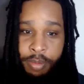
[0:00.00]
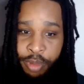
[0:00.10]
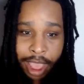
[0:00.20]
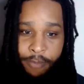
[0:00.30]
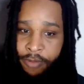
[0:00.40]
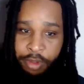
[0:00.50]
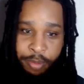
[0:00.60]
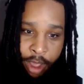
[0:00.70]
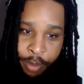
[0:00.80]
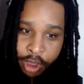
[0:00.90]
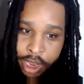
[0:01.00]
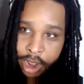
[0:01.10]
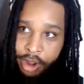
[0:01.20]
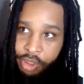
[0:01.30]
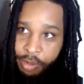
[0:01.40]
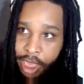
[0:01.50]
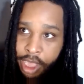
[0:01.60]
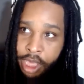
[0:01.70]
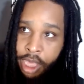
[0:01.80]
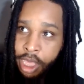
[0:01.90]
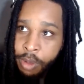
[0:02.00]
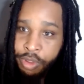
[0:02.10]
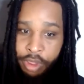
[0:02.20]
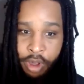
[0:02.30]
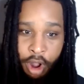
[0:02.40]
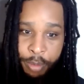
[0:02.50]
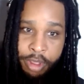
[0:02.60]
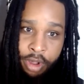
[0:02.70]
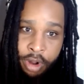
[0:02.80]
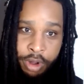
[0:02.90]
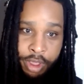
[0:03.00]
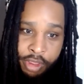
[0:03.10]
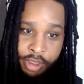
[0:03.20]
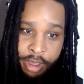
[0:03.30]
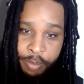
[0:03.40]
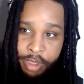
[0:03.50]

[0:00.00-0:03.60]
black first black millionaire in Jamaica was a carpenter on a ship